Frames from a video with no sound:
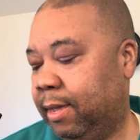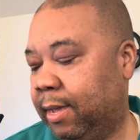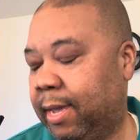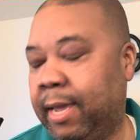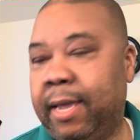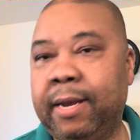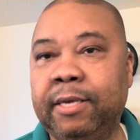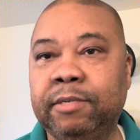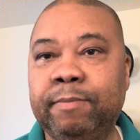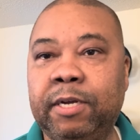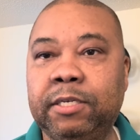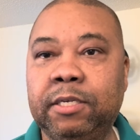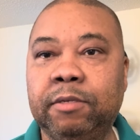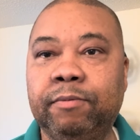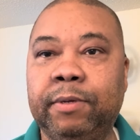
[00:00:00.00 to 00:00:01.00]
And as
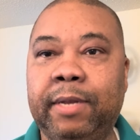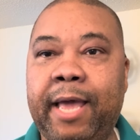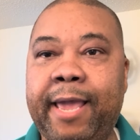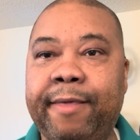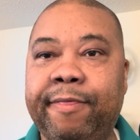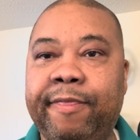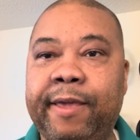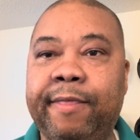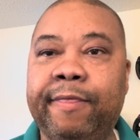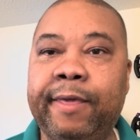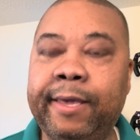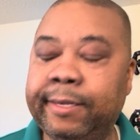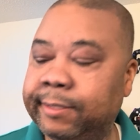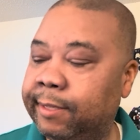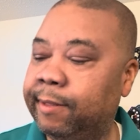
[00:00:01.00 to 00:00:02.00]
much as we like thick
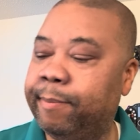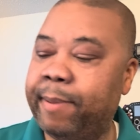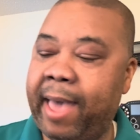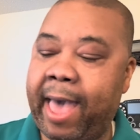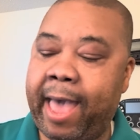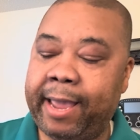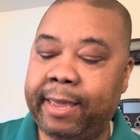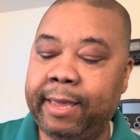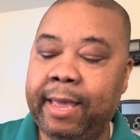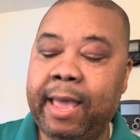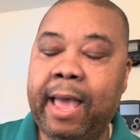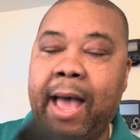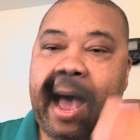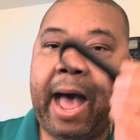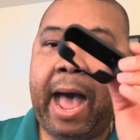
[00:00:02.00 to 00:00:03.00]
things in the back,
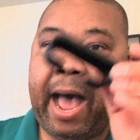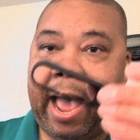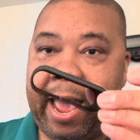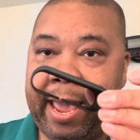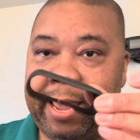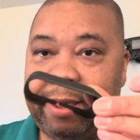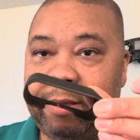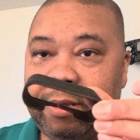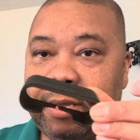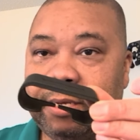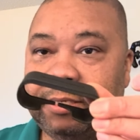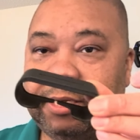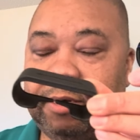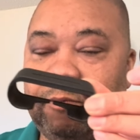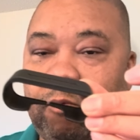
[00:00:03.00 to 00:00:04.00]
I
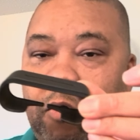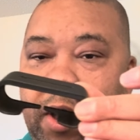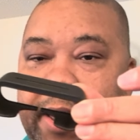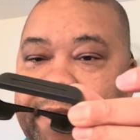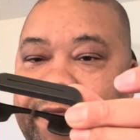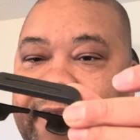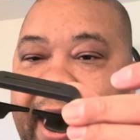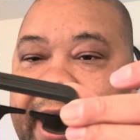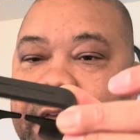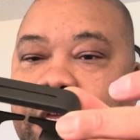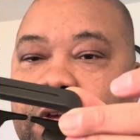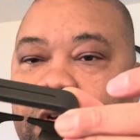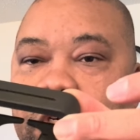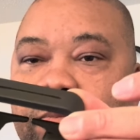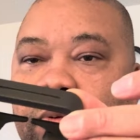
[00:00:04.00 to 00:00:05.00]
didn't want that
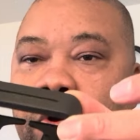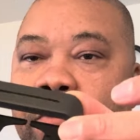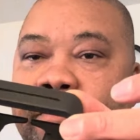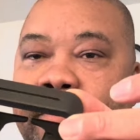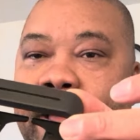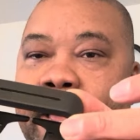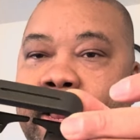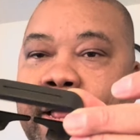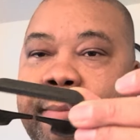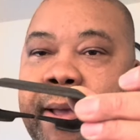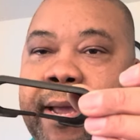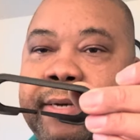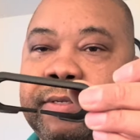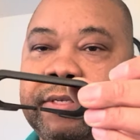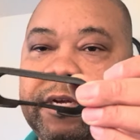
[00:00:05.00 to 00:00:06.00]
huge profile on
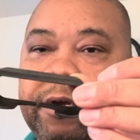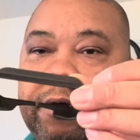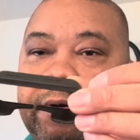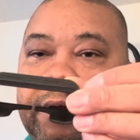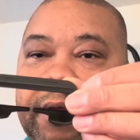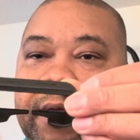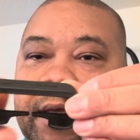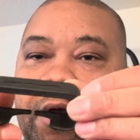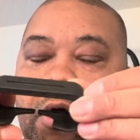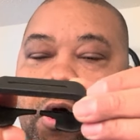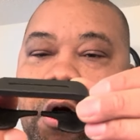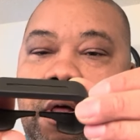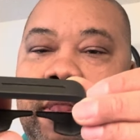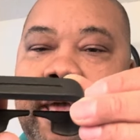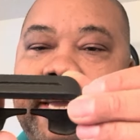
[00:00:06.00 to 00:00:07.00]
mine. So
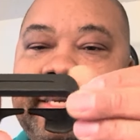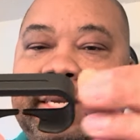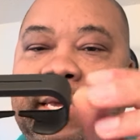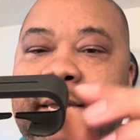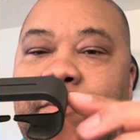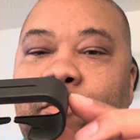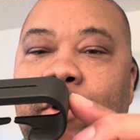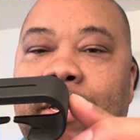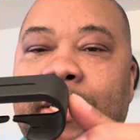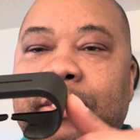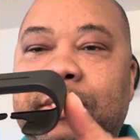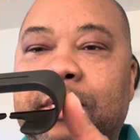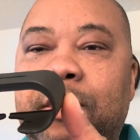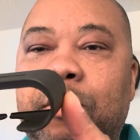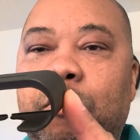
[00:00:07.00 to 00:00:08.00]
all I did
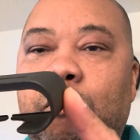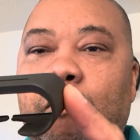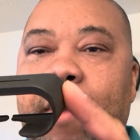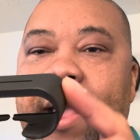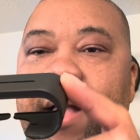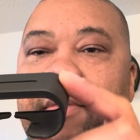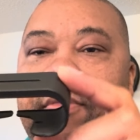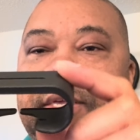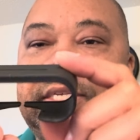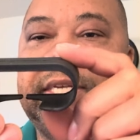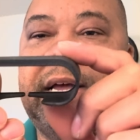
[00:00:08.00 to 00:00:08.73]
was round this